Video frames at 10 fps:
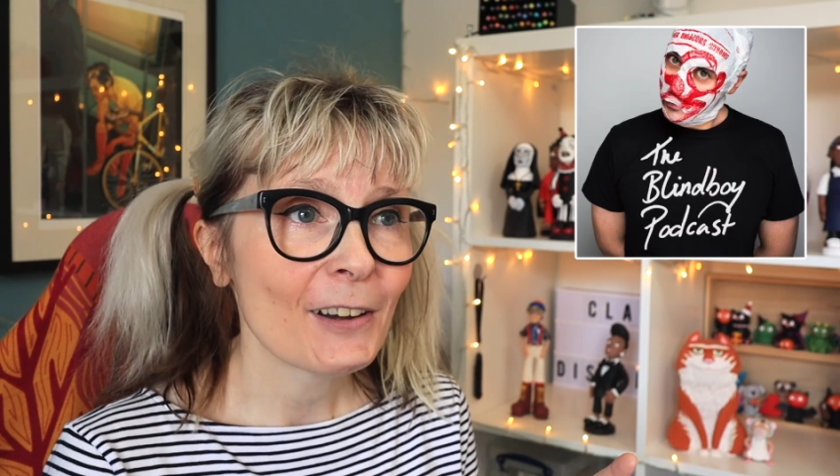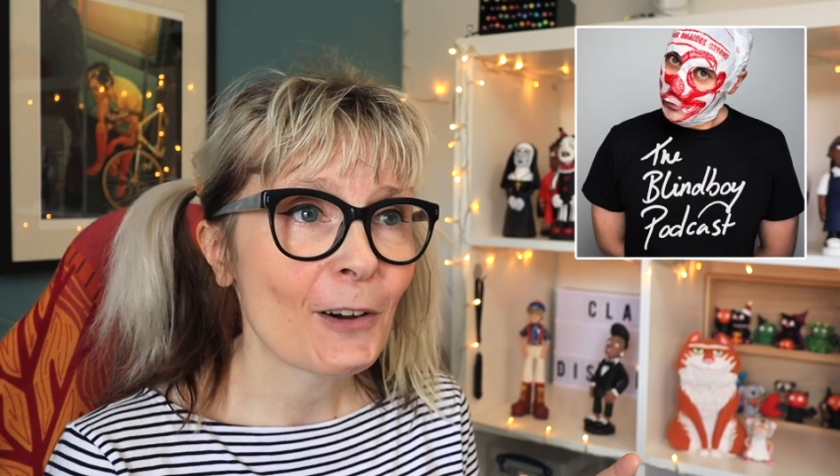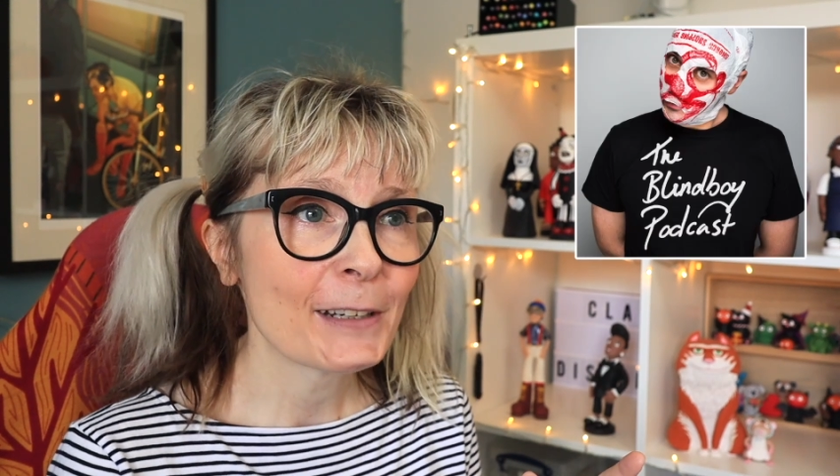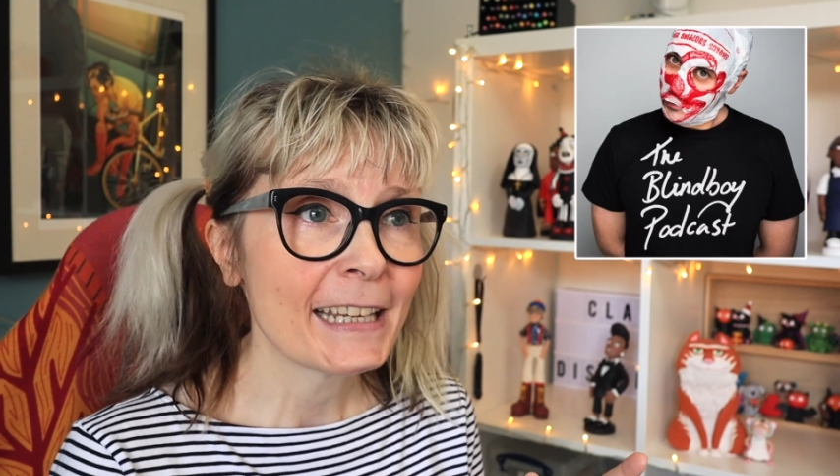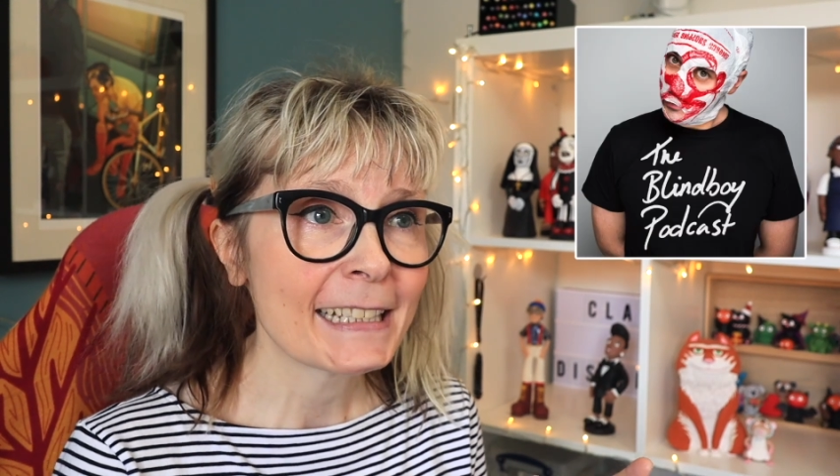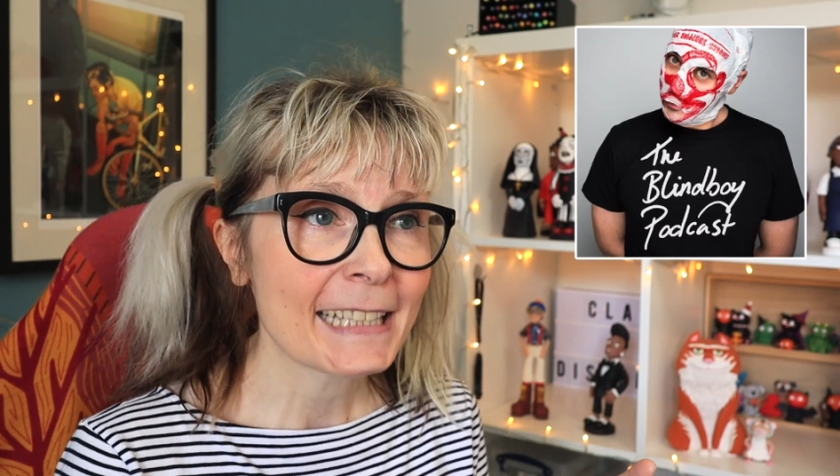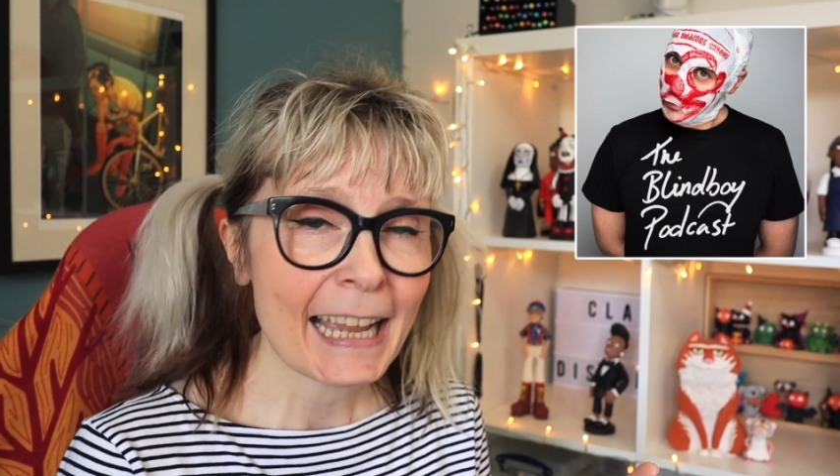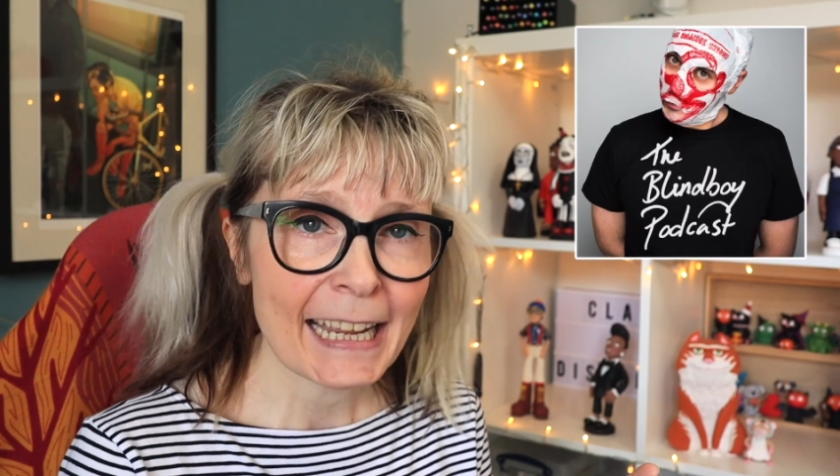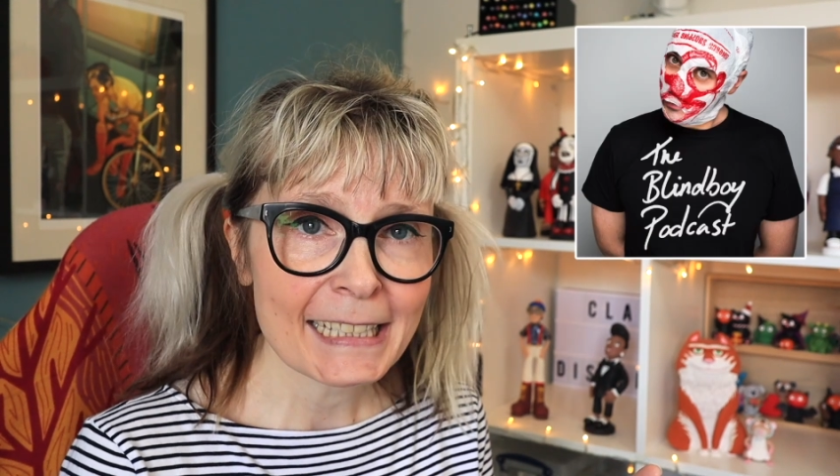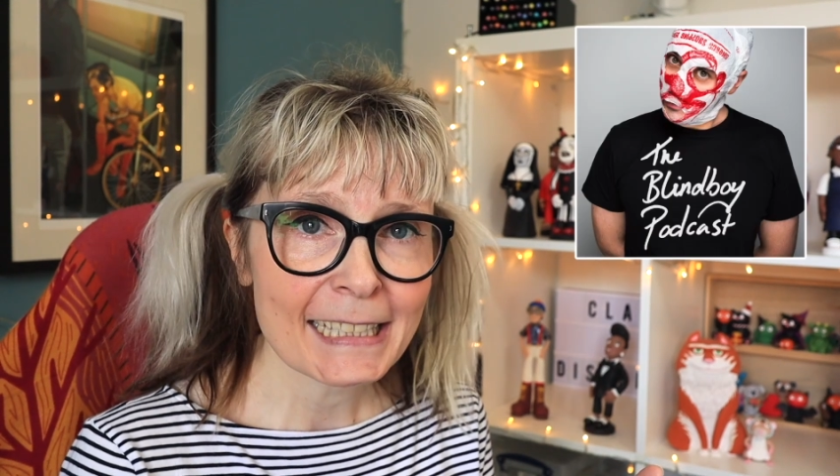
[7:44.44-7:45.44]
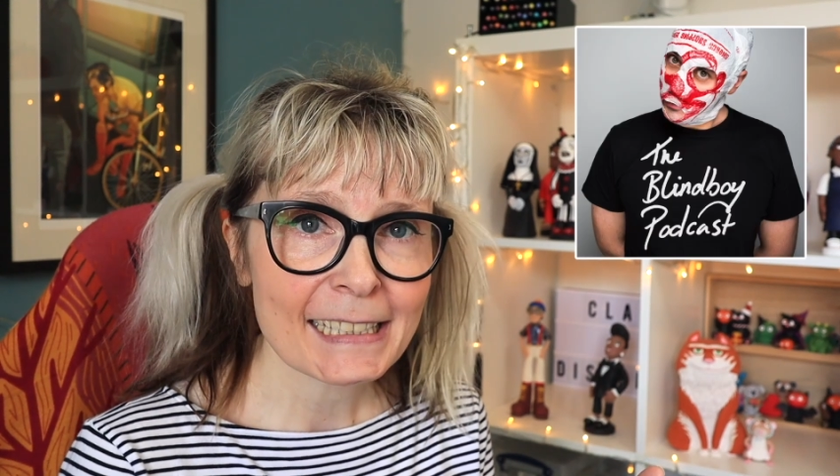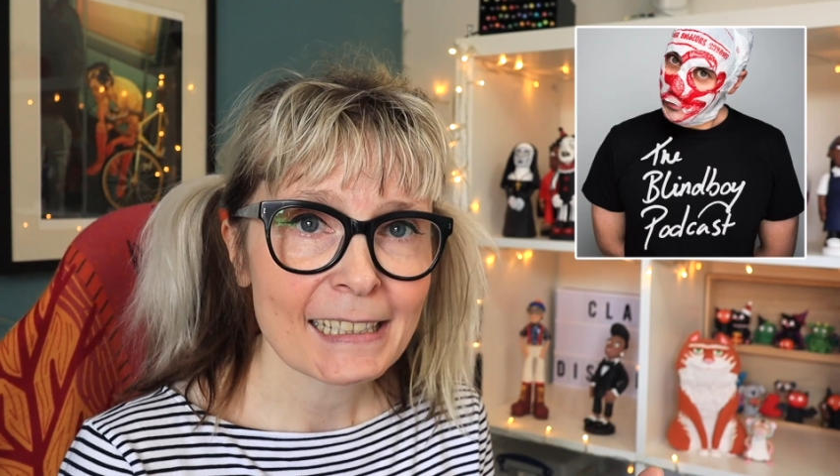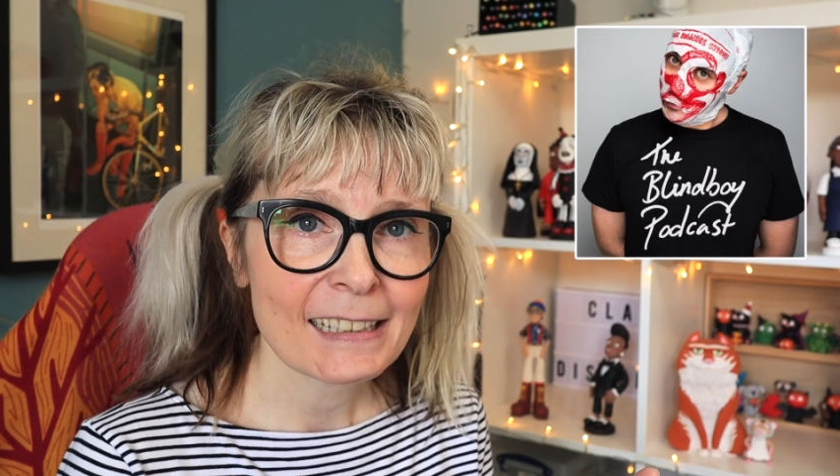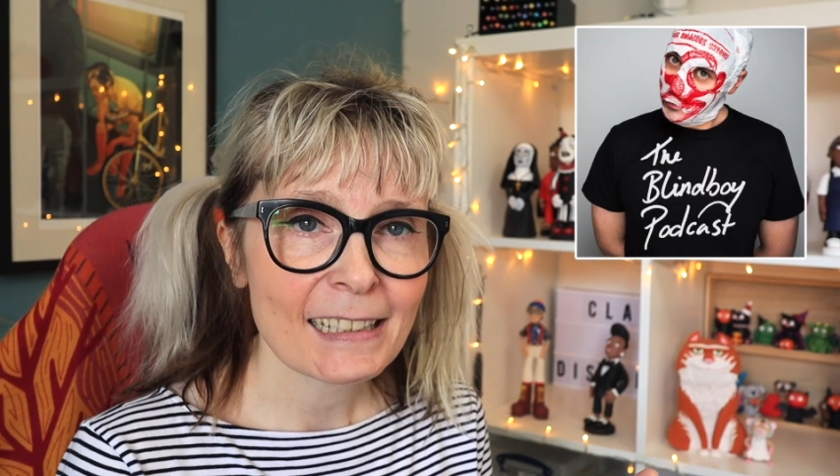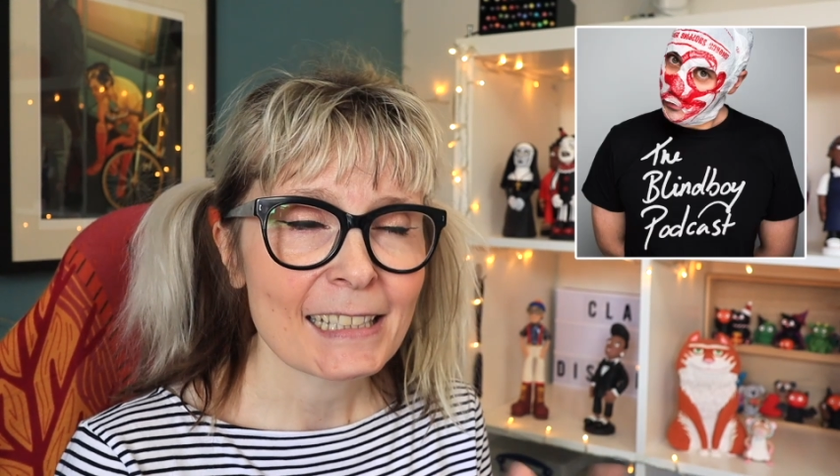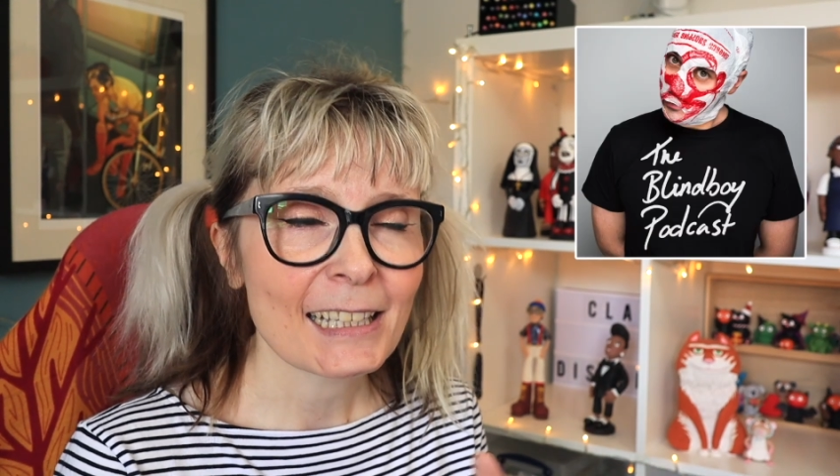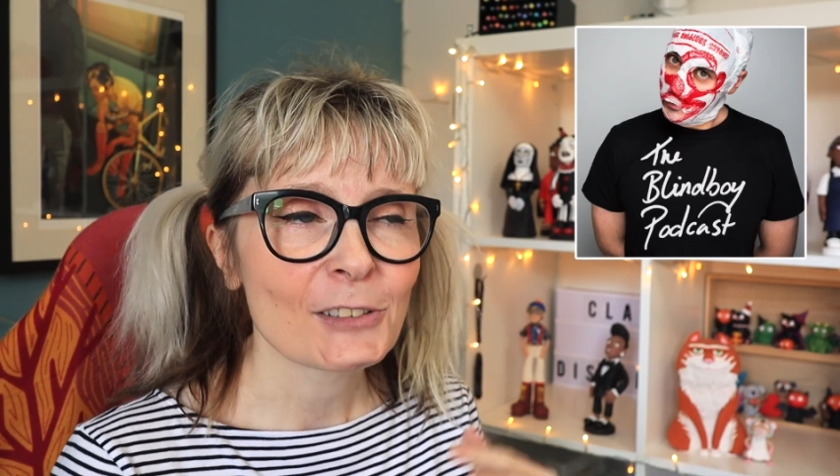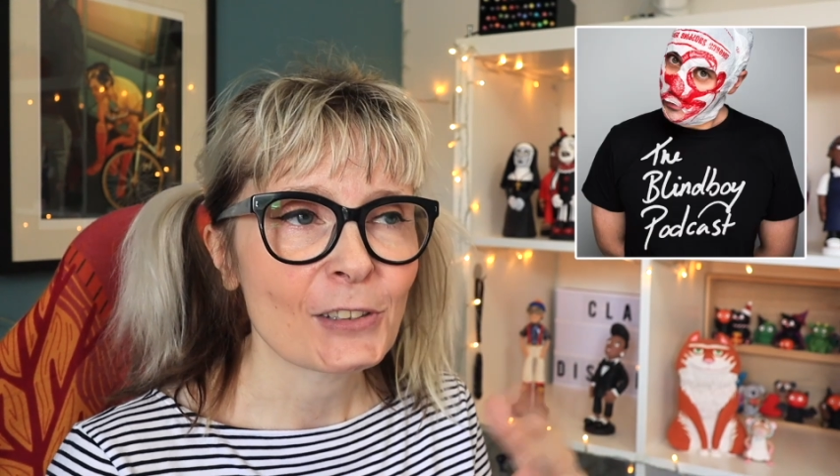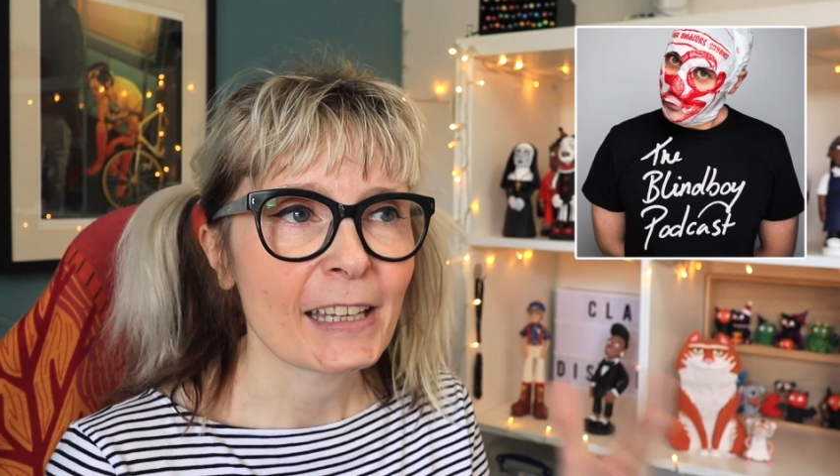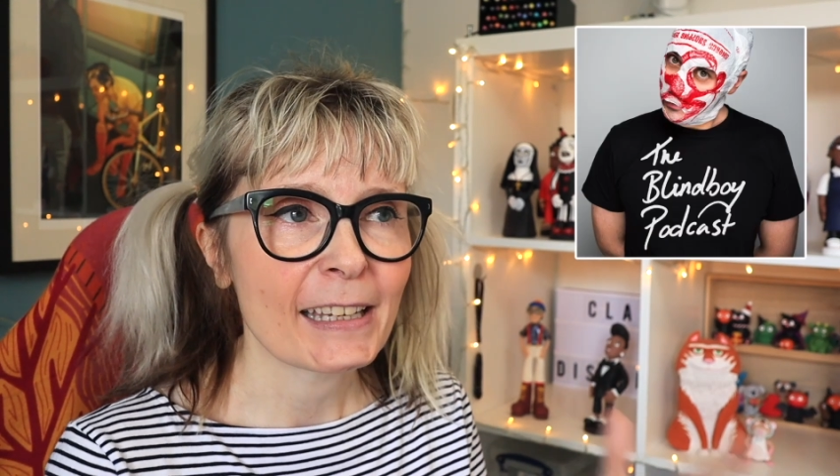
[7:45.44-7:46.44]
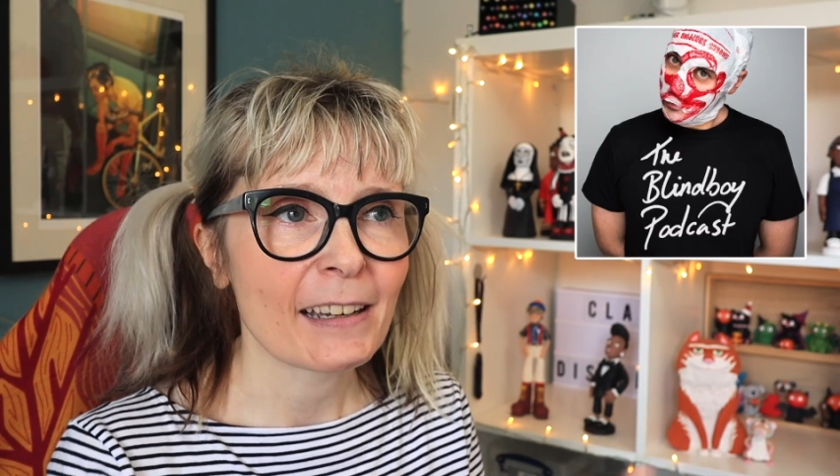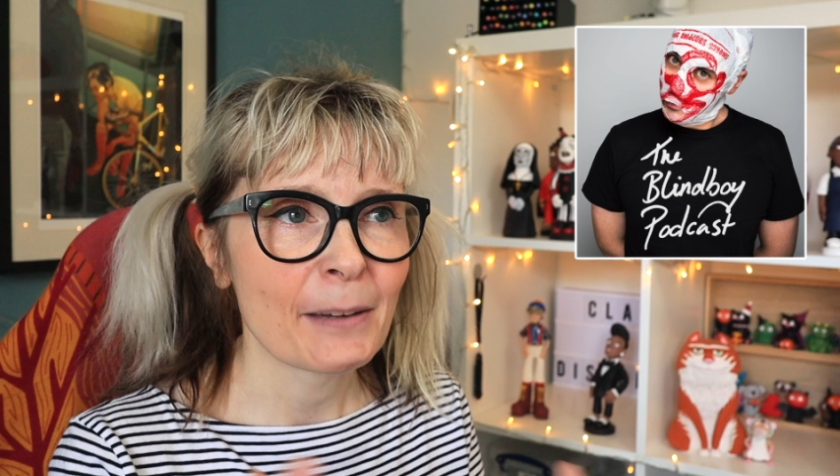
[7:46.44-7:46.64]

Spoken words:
on his head. It's actually